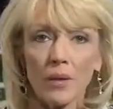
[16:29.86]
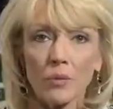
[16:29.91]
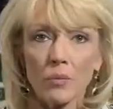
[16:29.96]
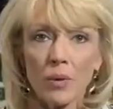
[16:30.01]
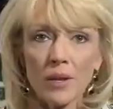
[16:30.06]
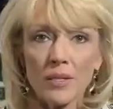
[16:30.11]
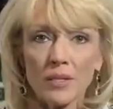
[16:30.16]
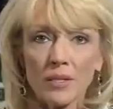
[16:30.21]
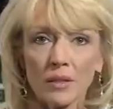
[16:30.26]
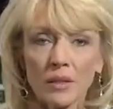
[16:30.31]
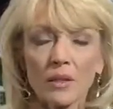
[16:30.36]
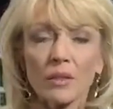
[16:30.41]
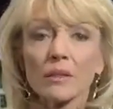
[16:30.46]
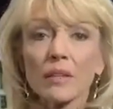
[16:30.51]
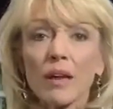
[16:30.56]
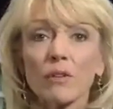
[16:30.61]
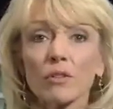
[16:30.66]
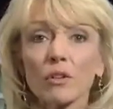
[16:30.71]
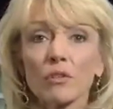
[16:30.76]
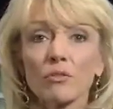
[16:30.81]
Russell, a
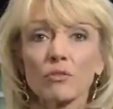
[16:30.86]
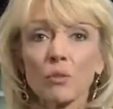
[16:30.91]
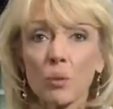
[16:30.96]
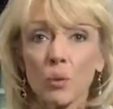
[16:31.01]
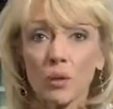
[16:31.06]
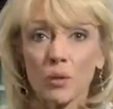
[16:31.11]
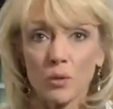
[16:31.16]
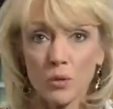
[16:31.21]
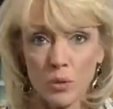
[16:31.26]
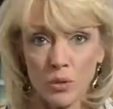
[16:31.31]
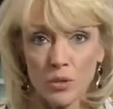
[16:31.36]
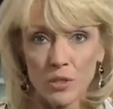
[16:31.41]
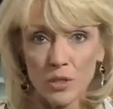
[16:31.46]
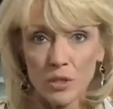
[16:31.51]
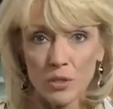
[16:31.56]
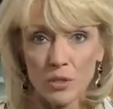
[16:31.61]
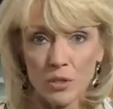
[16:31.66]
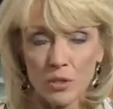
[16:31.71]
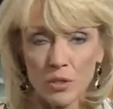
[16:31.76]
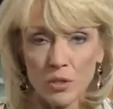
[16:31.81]
level 4 nursing
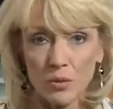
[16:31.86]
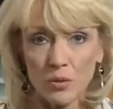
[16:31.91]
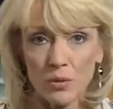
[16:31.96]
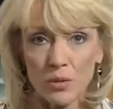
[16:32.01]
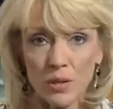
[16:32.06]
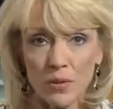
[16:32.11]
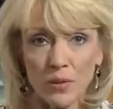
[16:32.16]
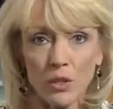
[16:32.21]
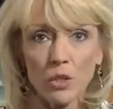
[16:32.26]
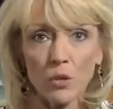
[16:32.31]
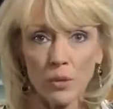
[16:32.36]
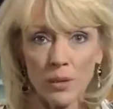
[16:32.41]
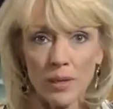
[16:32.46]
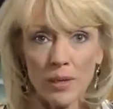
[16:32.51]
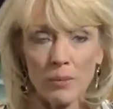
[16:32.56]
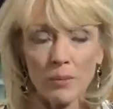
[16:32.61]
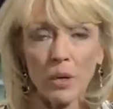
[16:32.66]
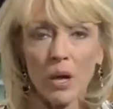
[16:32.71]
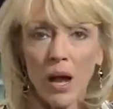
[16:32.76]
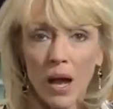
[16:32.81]
student at the
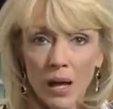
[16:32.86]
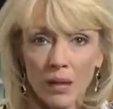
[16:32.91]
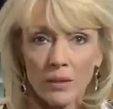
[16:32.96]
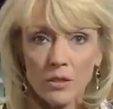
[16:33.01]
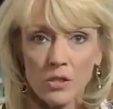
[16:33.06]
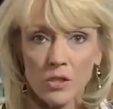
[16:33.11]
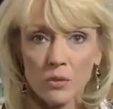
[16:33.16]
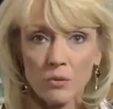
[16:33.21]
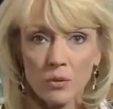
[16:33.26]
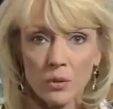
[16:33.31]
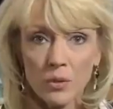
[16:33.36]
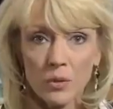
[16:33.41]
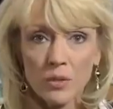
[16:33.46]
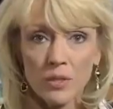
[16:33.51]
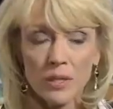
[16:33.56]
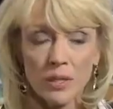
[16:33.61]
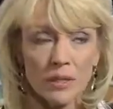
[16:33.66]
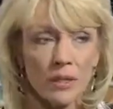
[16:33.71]
UNM College of Nursing.